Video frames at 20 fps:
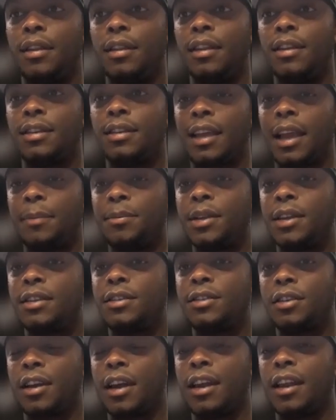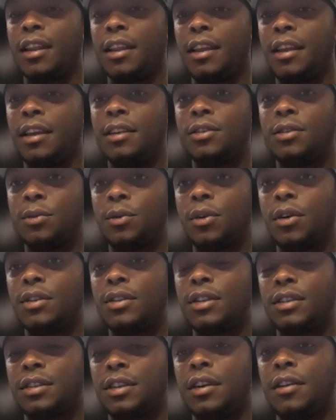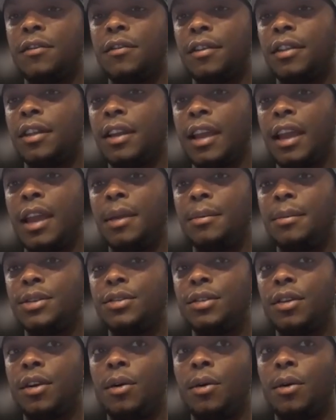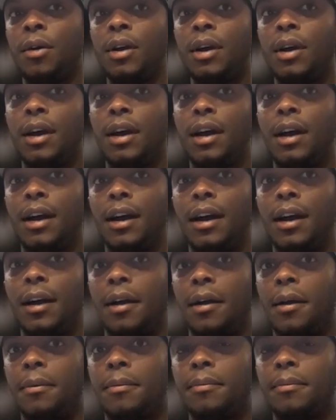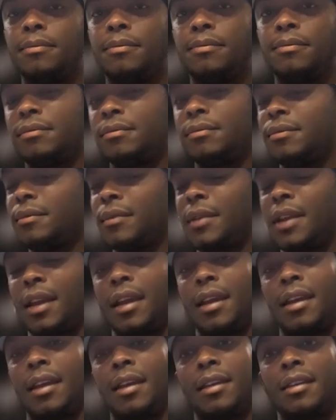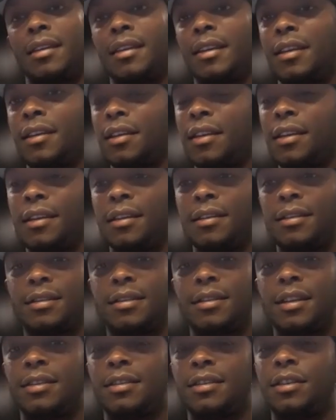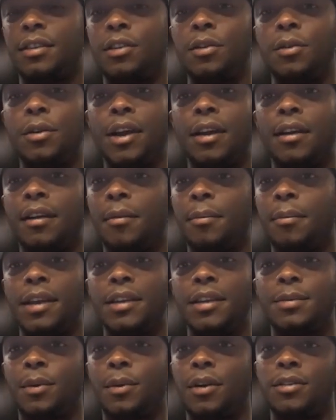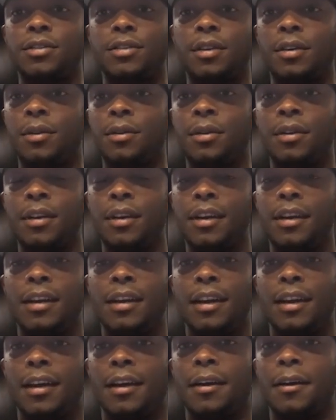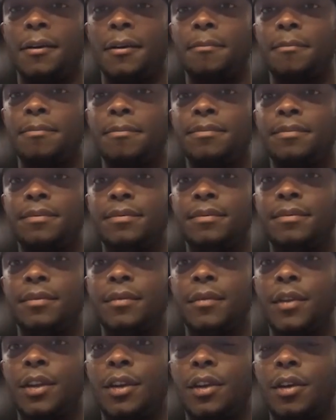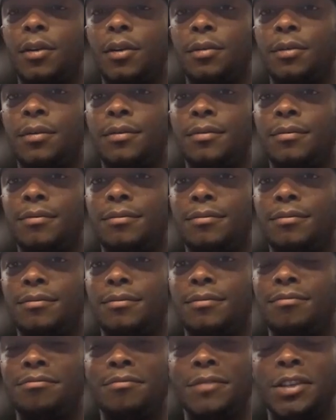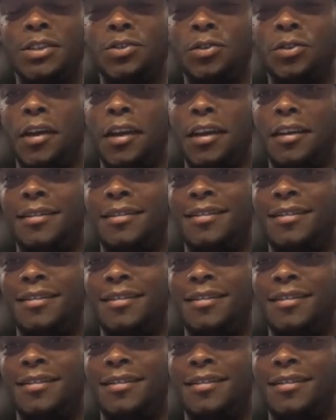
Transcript: the skeptics are kind of leaning towards it's good for the game. So, um, hey, it, it's it's the new era of baseball. So, um, you know, enjoy it.